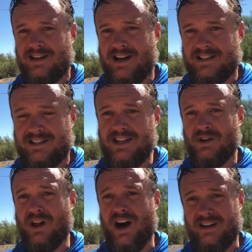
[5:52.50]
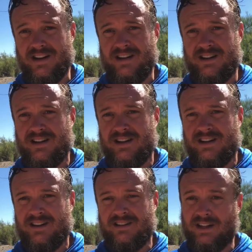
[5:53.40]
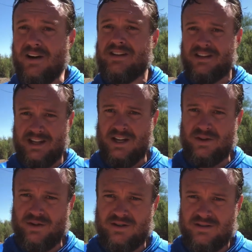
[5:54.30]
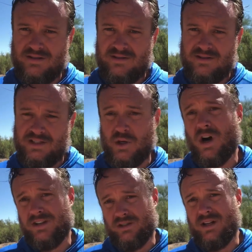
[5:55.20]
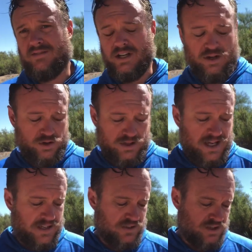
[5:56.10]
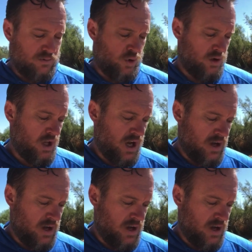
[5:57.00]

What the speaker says: seal on loving the other. You ought to love the other. So that gives us the moral law.